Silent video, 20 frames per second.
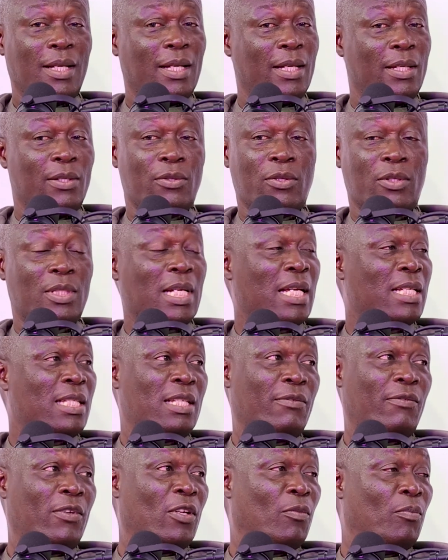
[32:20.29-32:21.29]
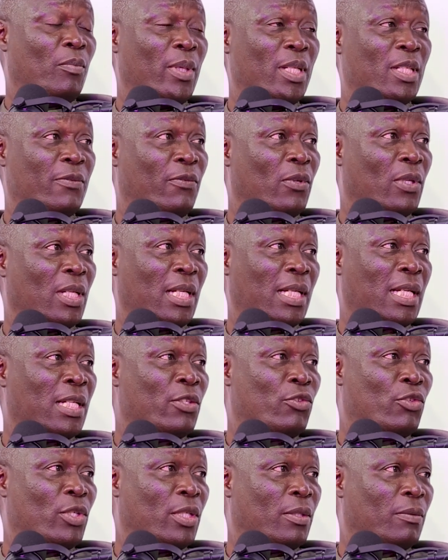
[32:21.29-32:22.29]
and not as development for the
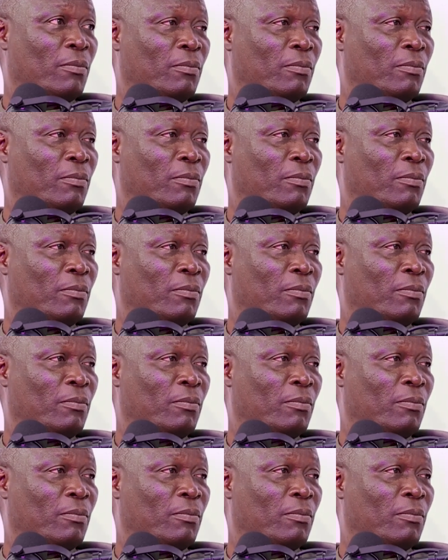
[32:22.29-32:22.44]
country.